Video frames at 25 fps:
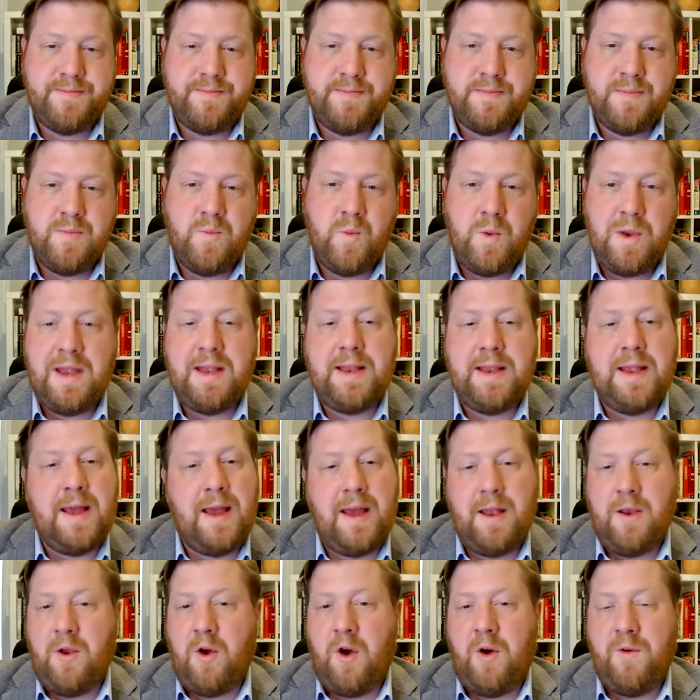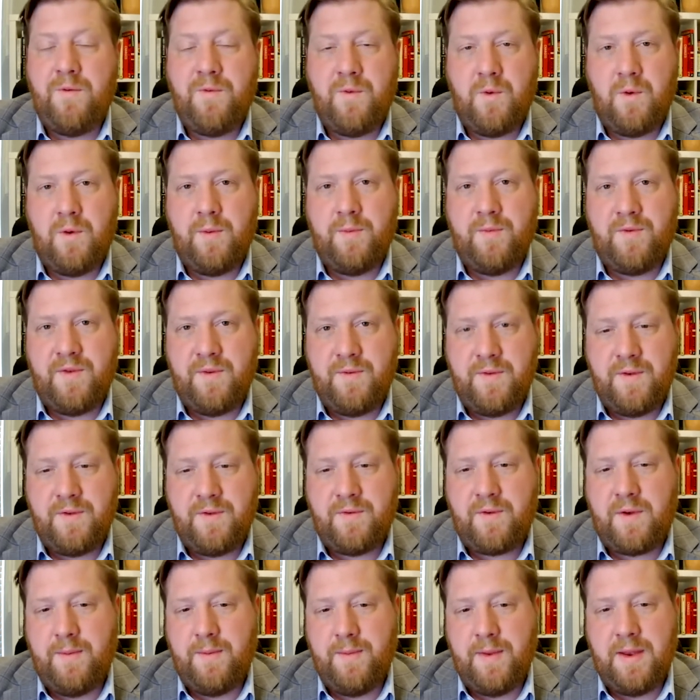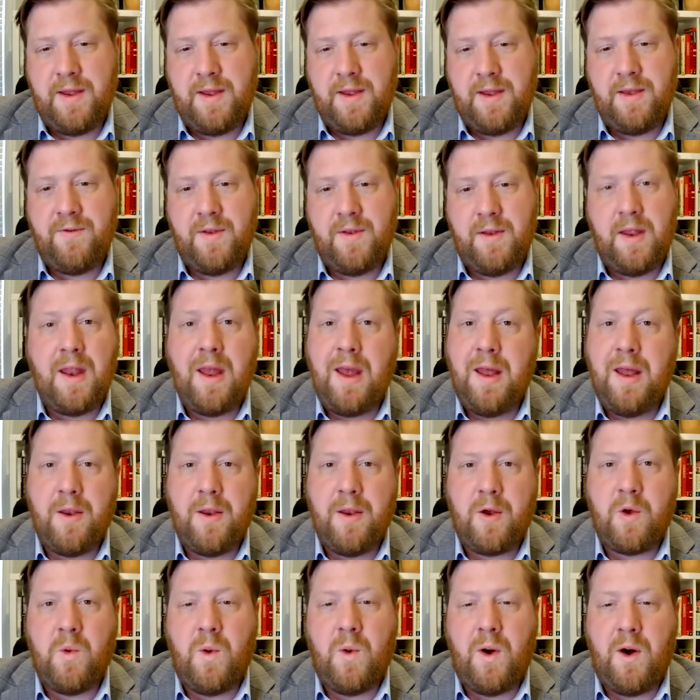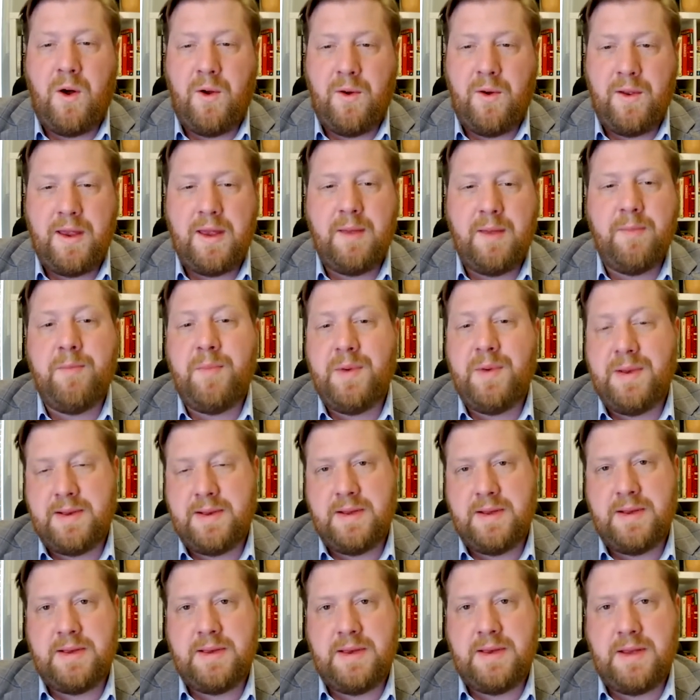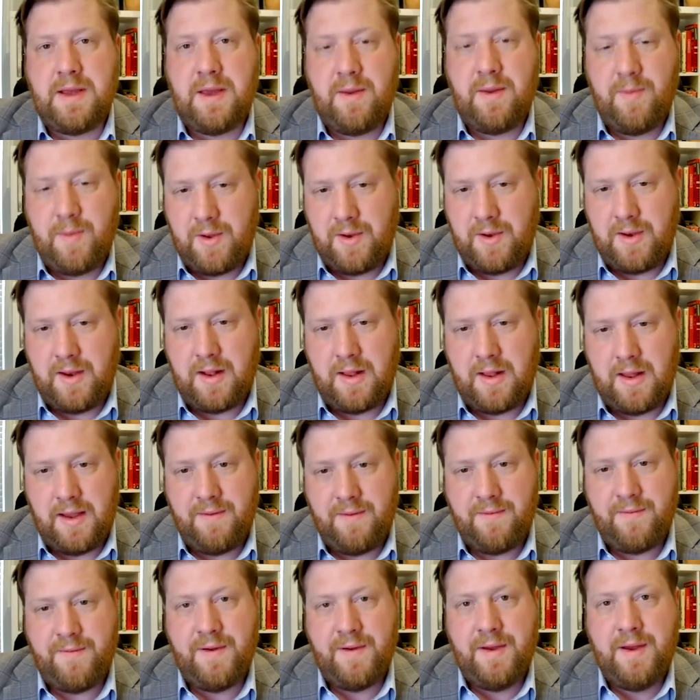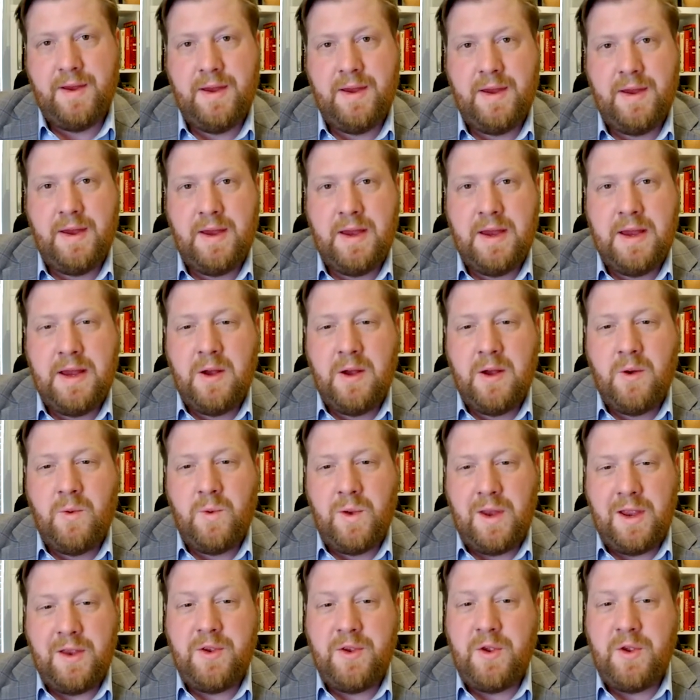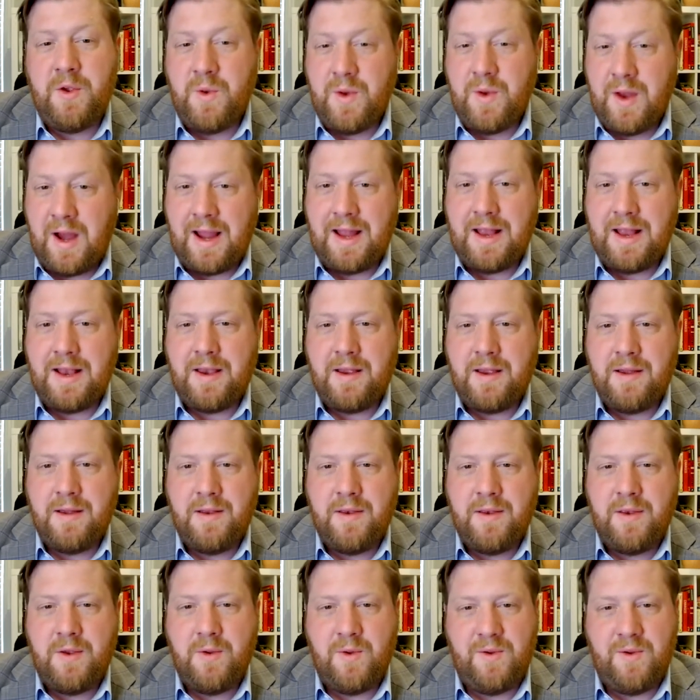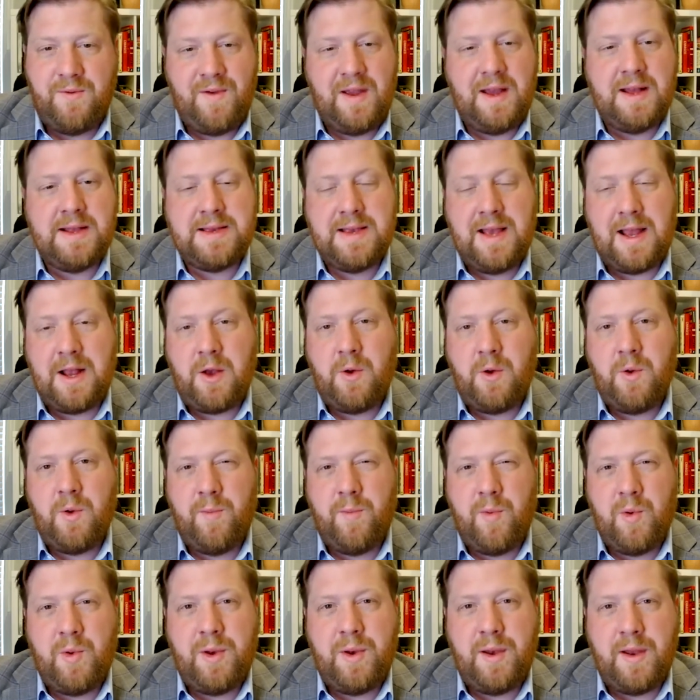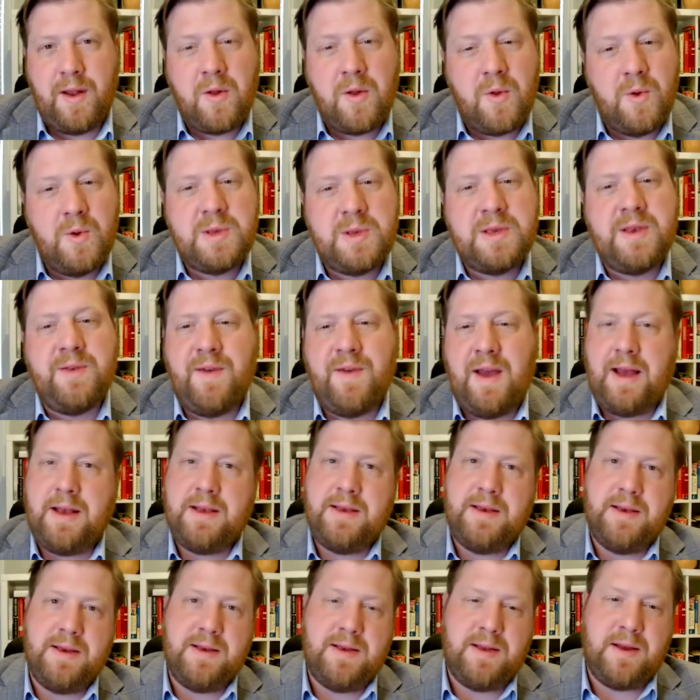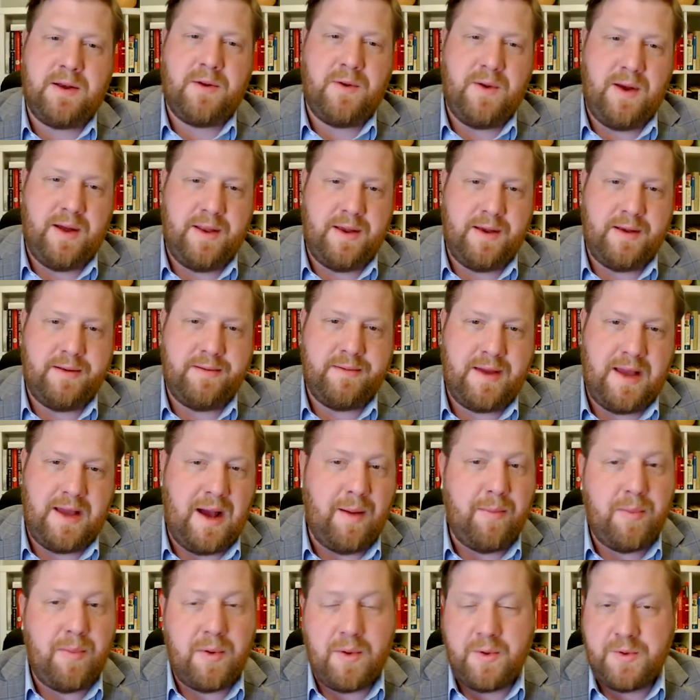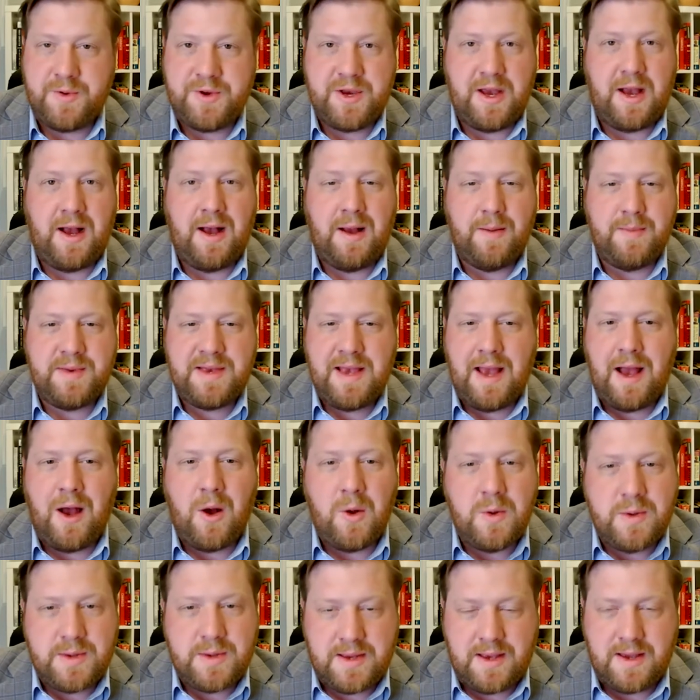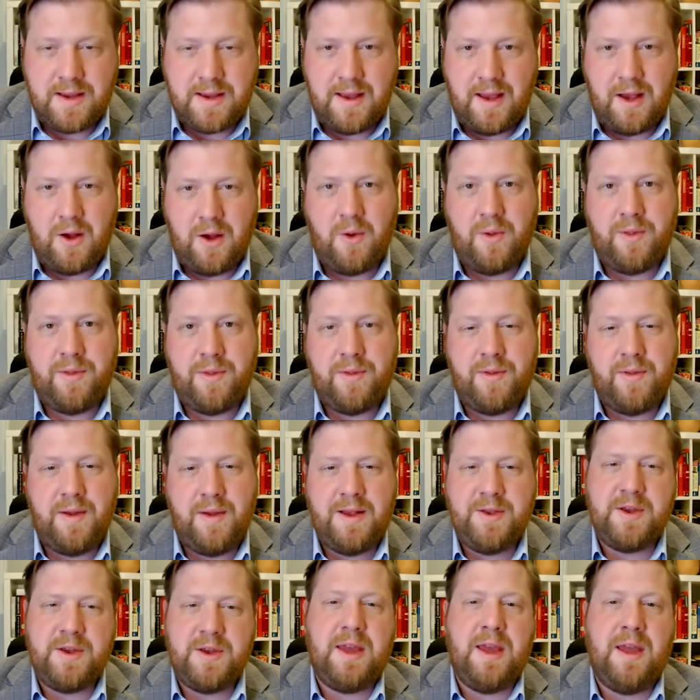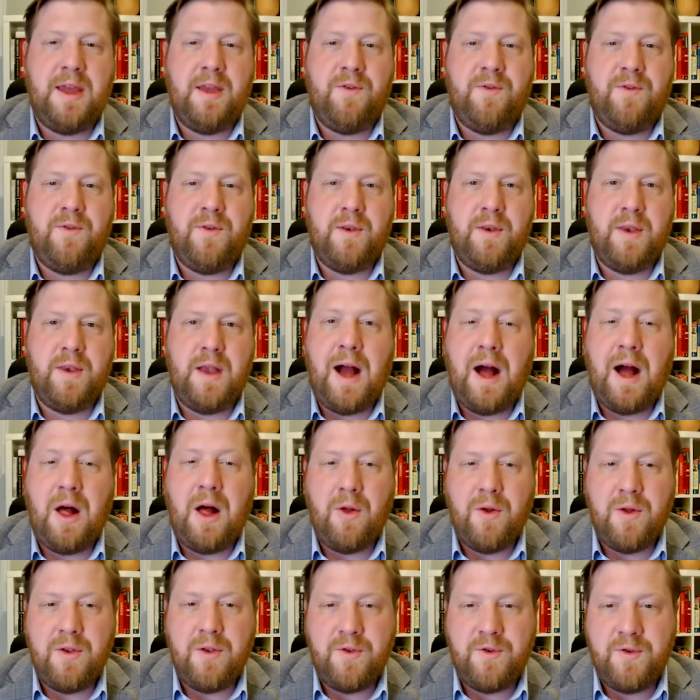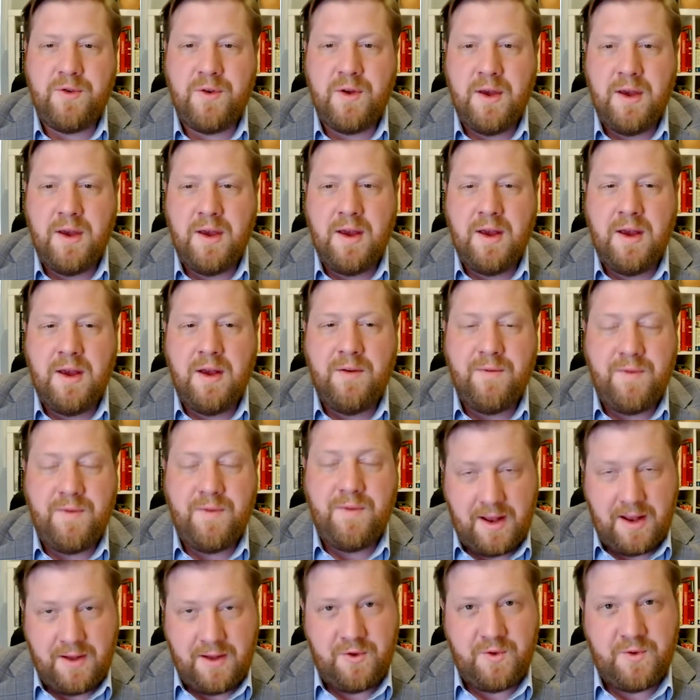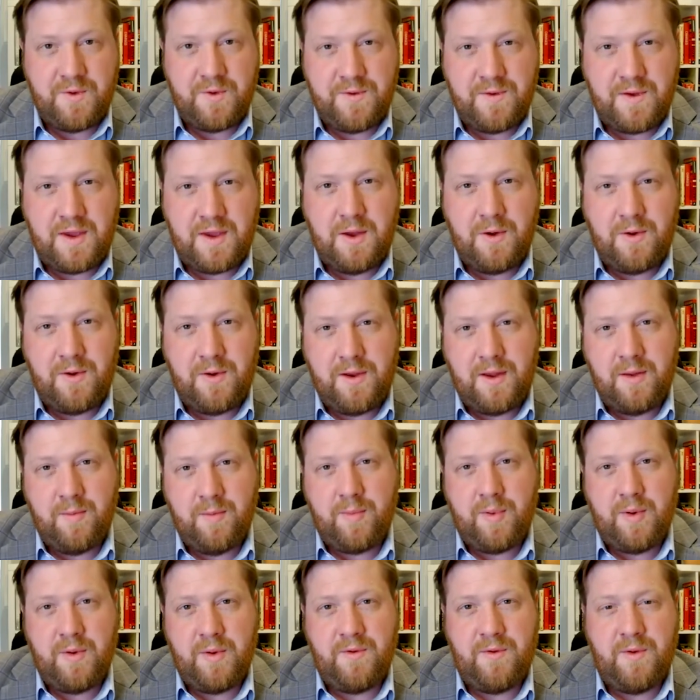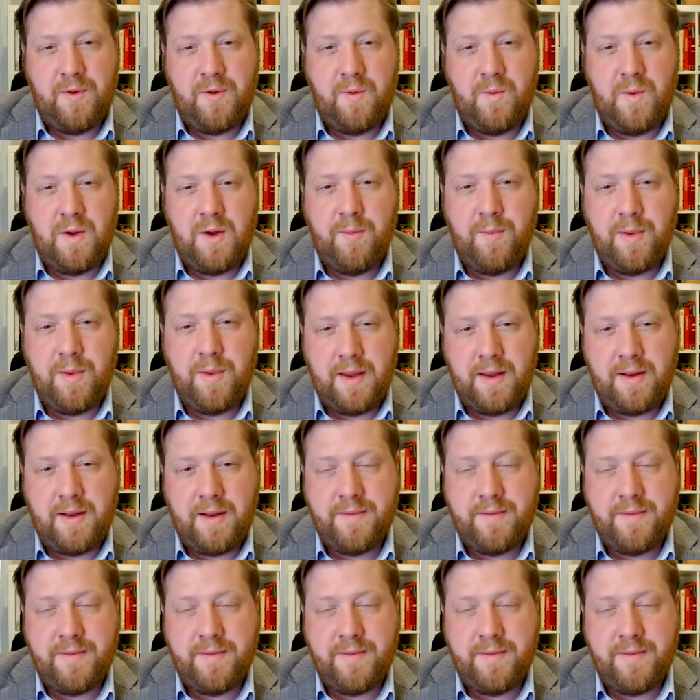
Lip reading: We need to end all forms of discrimination and inequality in business and community life. We need to unite to advance equitable and inclusive access to credit, capital, jobs, housing, health, education, knowledge, financial security, and personal well-being.